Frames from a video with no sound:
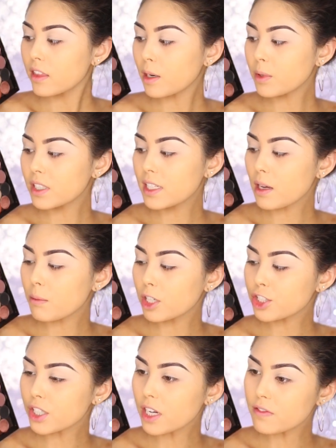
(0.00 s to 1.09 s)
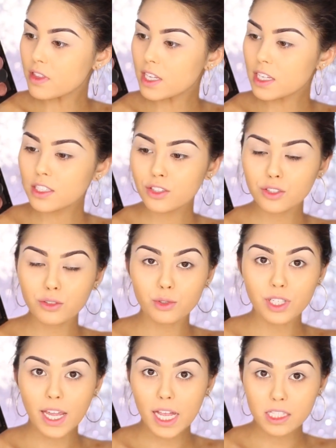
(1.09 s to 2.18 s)
Then I'm going to take a mixture of these two
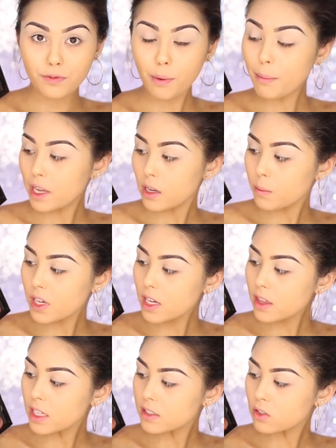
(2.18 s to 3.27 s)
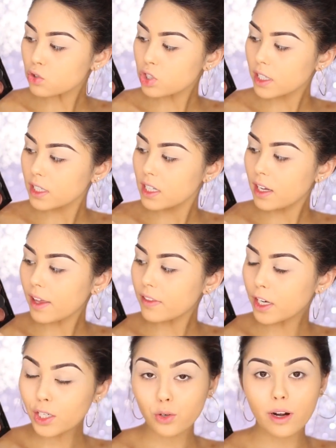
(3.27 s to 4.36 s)
shades from Makeup Geek. This is Chickadee and
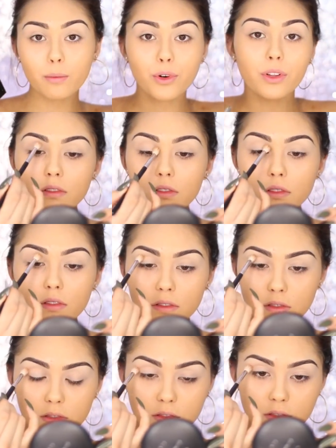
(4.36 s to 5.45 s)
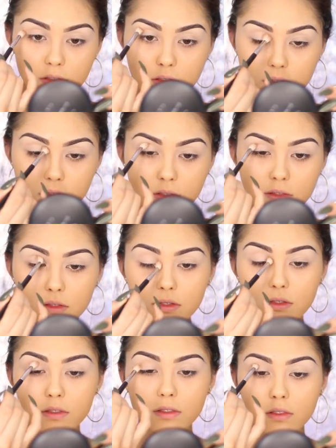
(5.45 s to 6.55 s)
then Creme Brulee, and put that into the
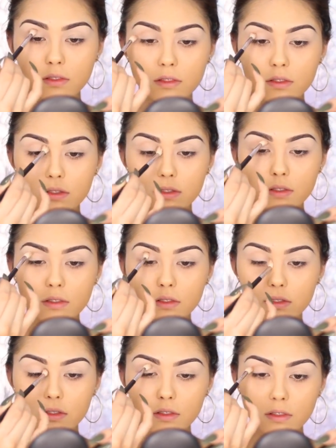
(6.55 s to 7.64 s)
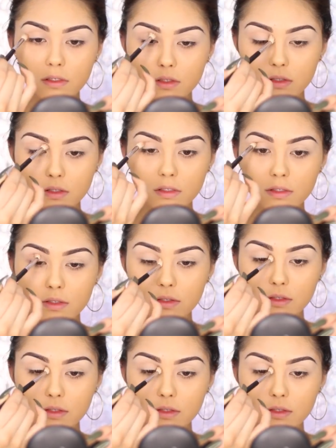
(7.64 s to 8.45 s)
crease as our transitional shade.